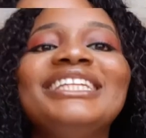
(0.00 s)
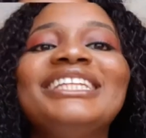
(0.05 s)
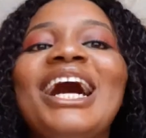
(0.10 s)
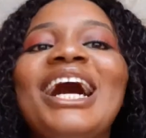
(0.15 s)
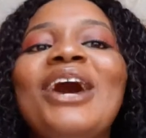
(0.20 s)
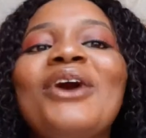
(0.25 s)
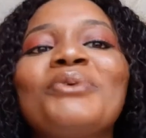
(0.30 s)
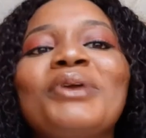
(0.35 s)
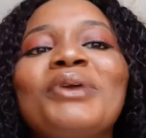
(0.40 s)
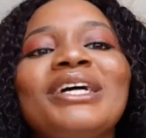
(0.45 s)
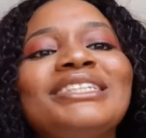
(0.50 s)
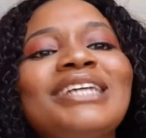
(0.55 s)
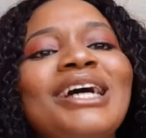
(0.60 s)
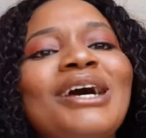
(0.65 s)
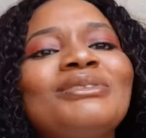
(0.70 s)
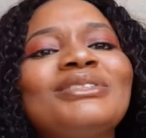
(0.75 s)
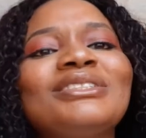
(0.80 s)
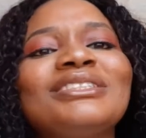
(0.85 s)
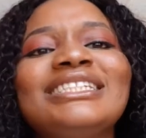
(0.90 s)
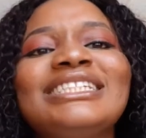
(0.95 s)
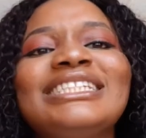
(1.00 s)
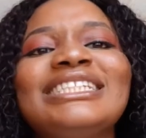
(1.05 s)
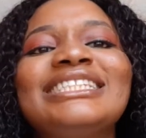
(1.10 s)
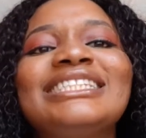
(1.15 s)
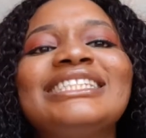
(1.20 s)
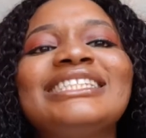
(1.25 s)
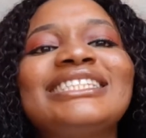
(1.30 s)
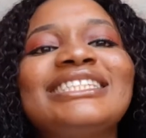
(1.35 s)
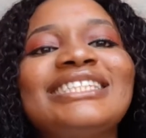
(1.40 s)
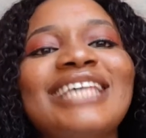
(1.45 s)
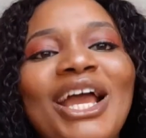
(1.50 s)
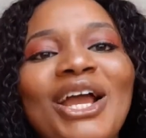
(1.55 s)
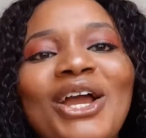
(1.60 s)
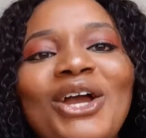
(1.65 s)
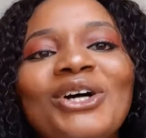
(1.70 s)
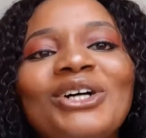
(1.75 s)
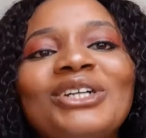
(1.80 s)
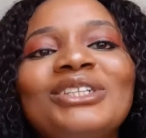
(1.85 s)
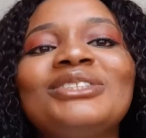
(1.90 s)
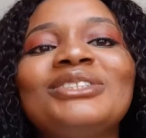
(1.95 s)
Now we are down to this
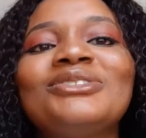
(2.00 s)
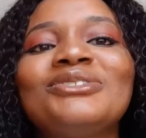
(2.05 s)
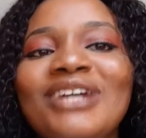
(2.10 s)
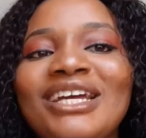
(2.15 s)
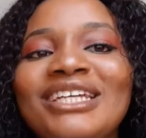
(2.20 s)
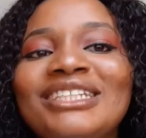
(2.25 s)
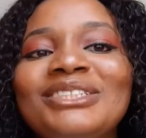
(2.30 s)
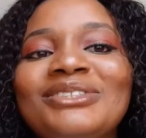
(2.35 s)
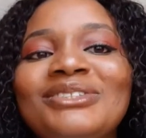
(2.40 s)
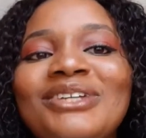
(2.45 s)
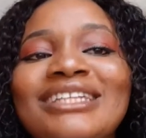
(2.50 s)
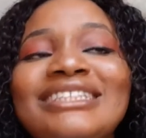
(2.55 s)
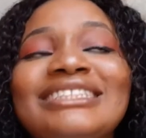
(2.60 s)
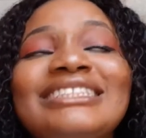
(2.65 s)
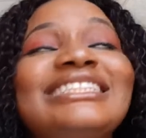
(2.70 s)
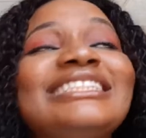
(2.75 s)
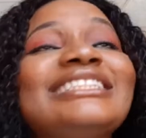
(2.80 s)
2nd restaurant.